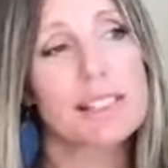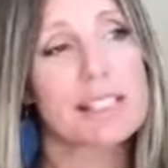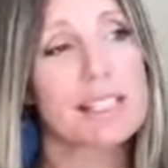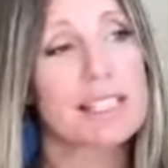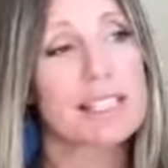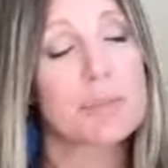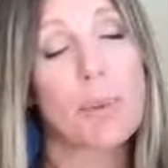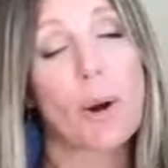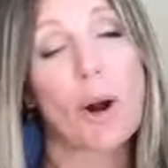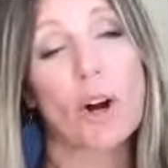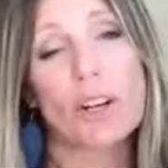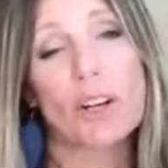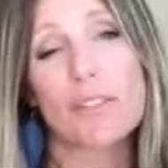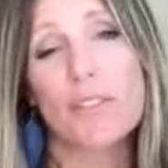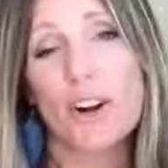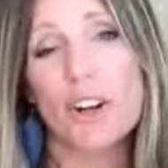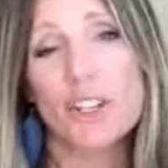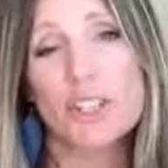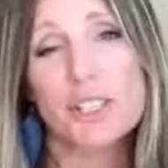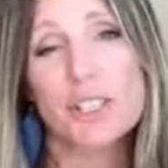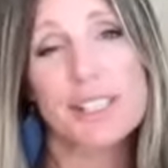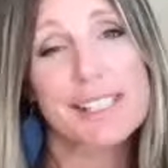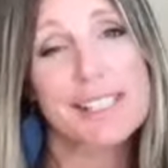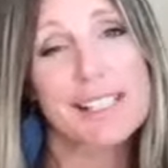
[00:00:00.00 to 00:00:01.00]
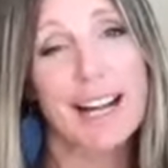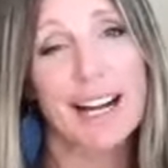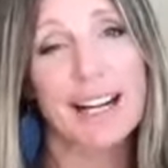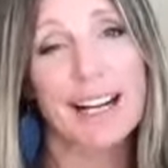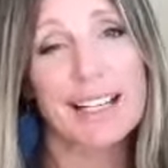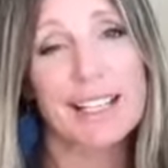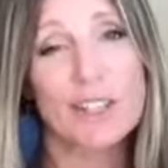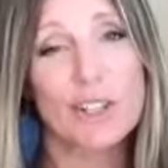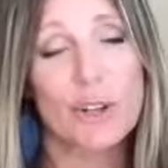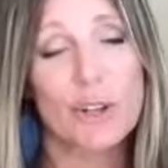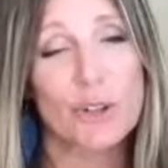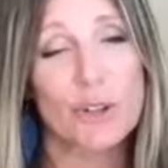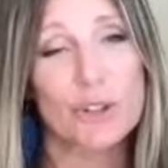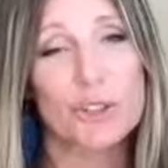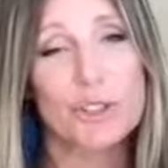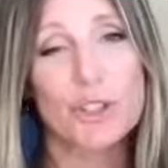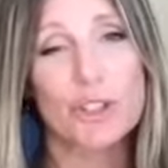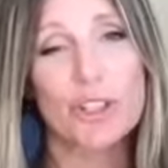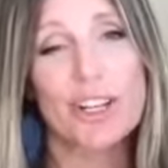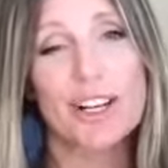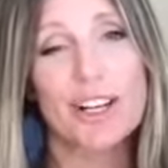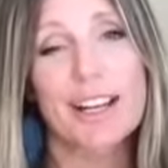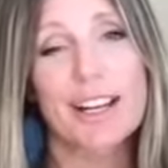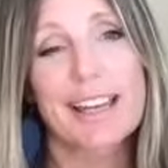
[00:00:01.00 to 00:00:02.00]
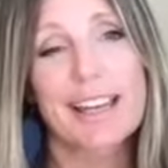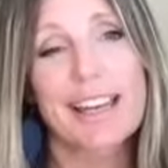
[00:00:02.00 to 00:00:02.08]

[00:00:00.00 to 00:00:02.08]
It's part of our society and culture.